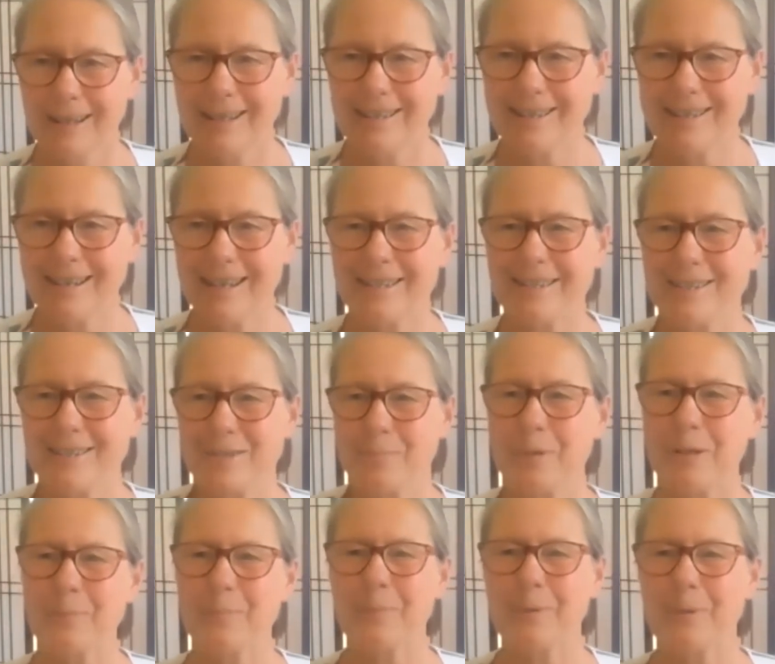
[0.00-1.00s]
says to
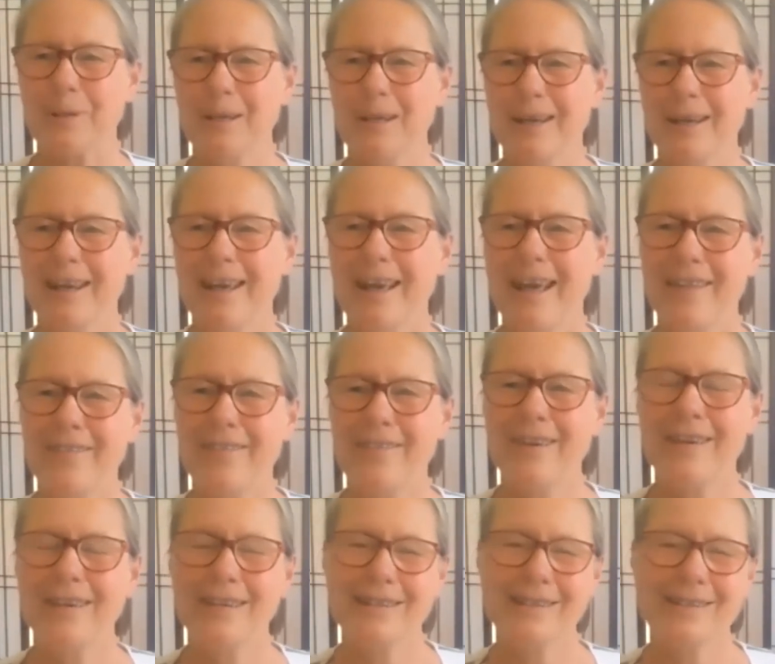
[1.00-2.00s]
people. And
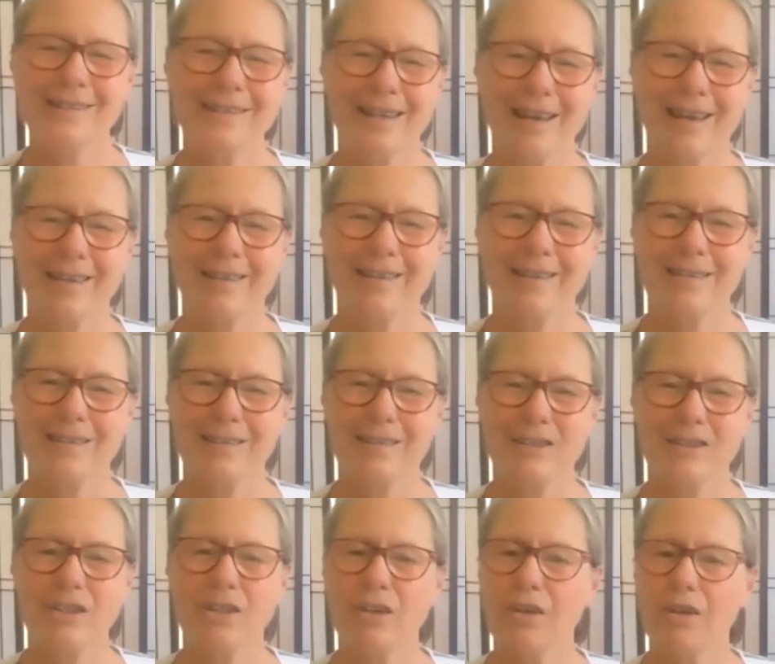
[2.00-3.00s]
then he says,
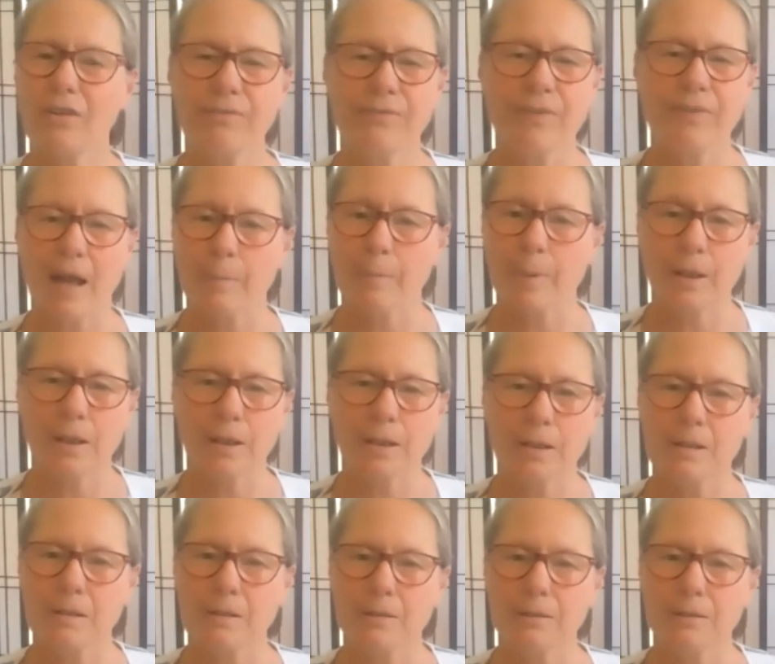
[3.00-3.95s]
you look fabulous.